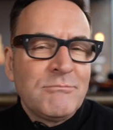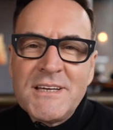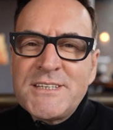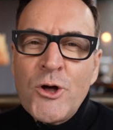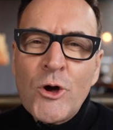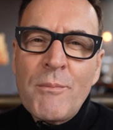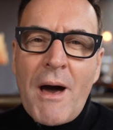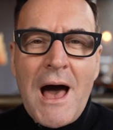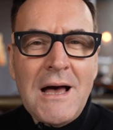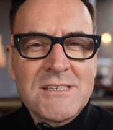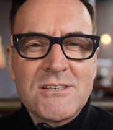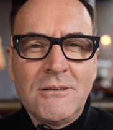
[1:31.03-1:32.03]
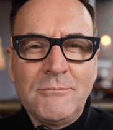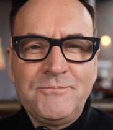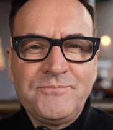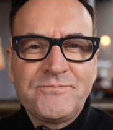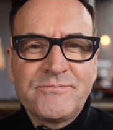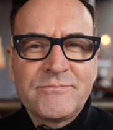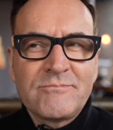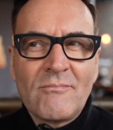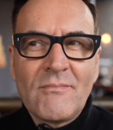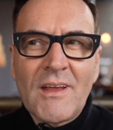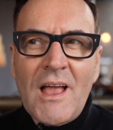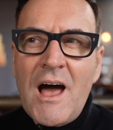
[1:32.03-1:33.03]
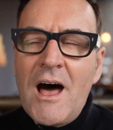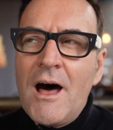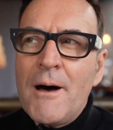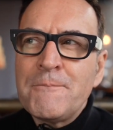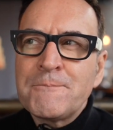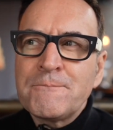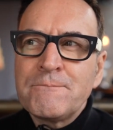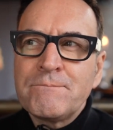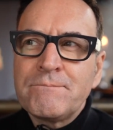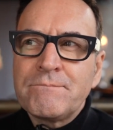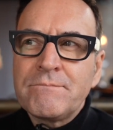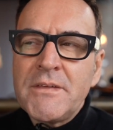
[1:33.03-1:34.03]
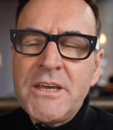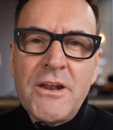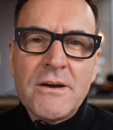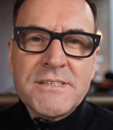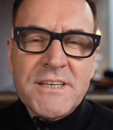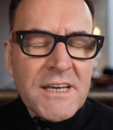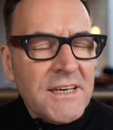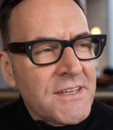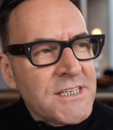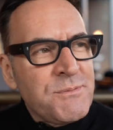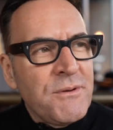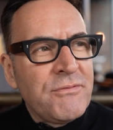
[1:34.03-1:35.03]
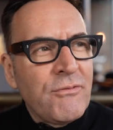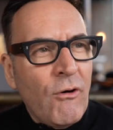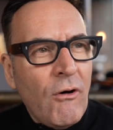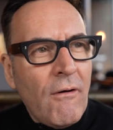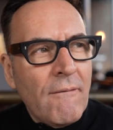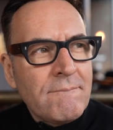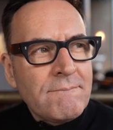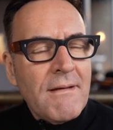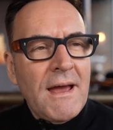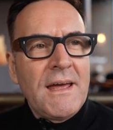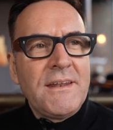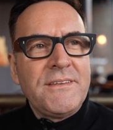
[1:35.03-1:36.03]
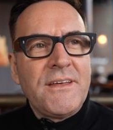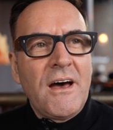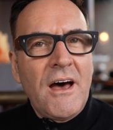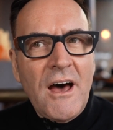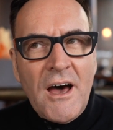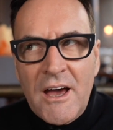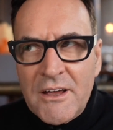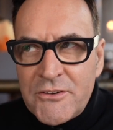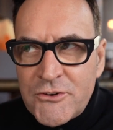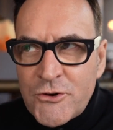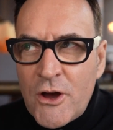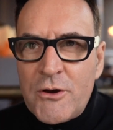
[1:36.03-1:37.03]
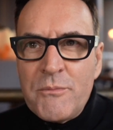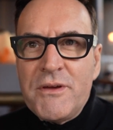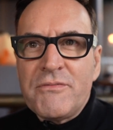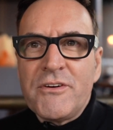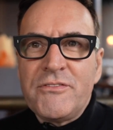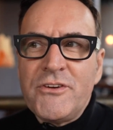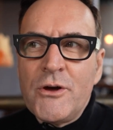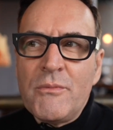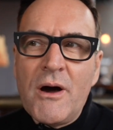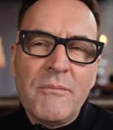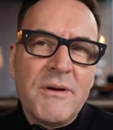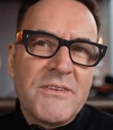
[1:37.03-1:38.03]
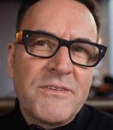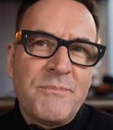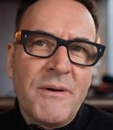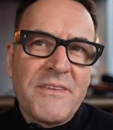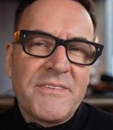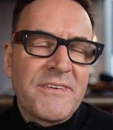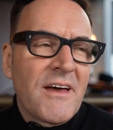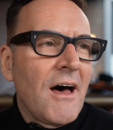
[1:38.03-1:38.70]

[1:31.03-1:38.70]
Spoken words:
Let's talk about hustle. You know, I was thinking this before, and track at me for a few moments, but